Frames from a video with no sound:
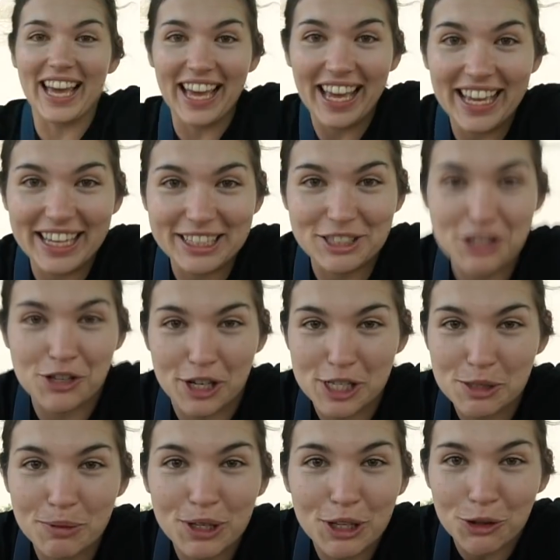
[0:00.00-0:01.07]
And
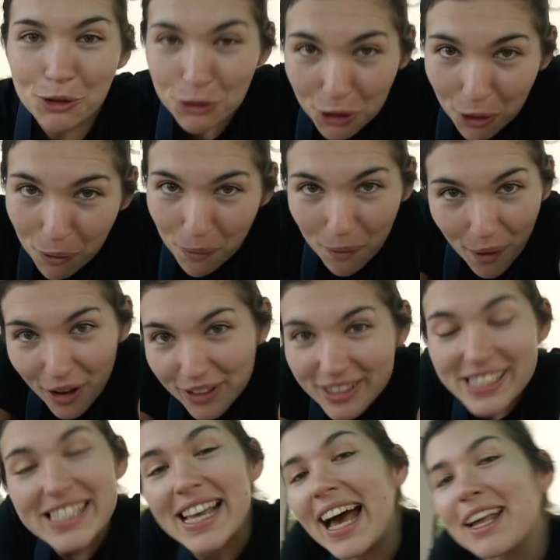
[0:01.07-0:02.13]
trust me, you don't
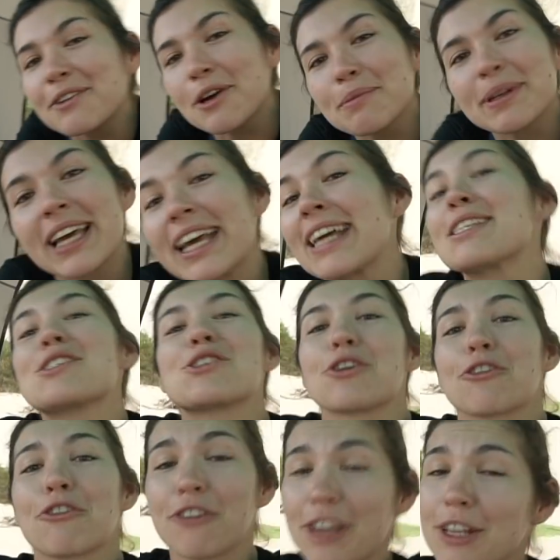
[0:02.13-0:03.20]
want sand rubbing against
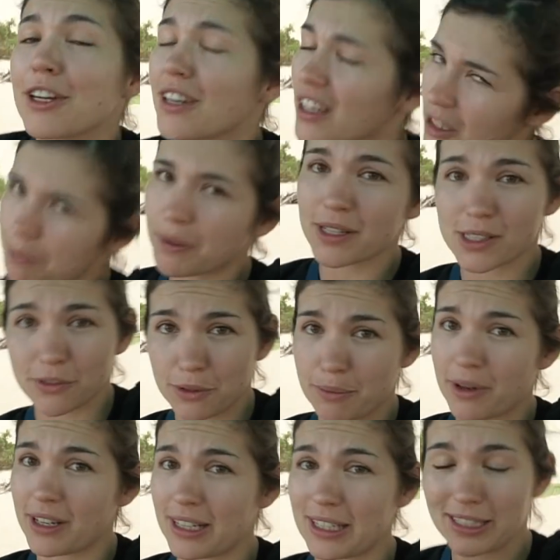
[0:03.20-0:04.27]
your feet or other parts of your
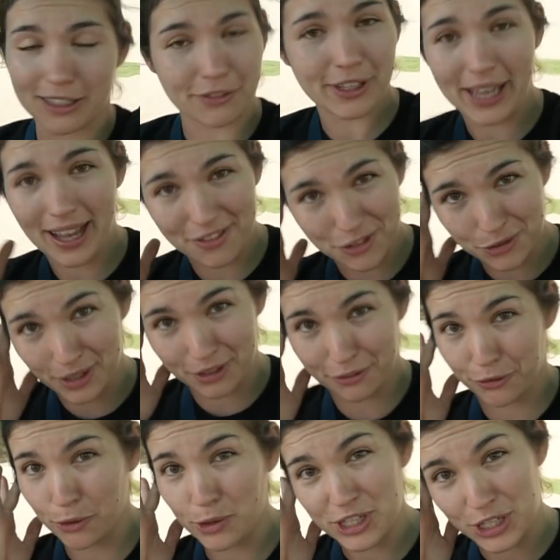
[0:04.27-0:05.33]
body if you have to run
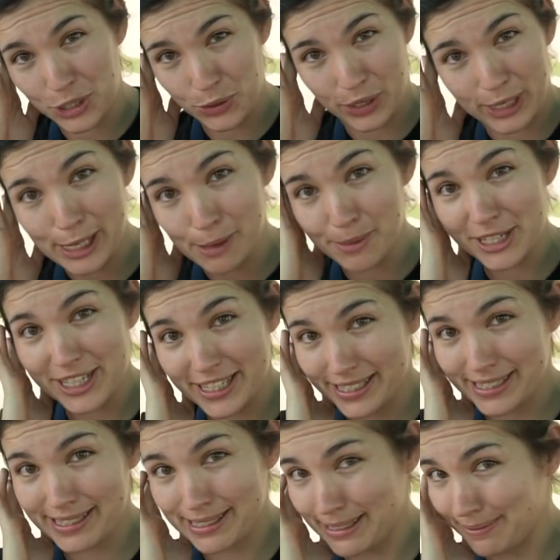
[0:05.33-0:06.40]
42
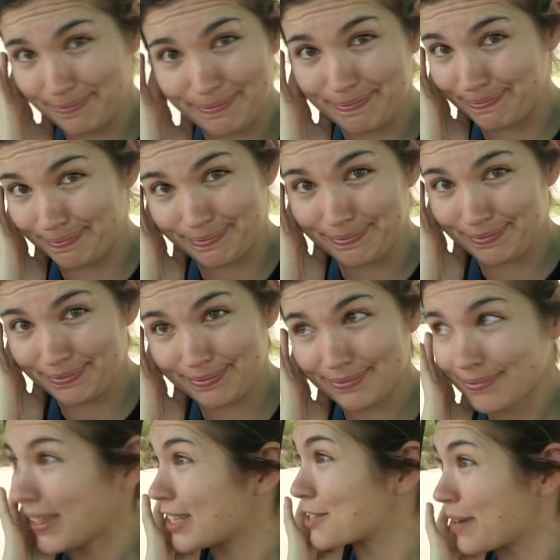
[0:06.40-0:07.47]
kilometers.
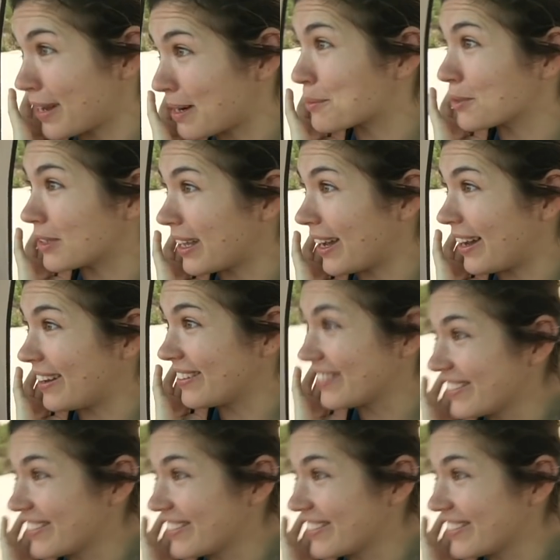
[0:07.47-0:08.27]
That's right, Abdullah, huh?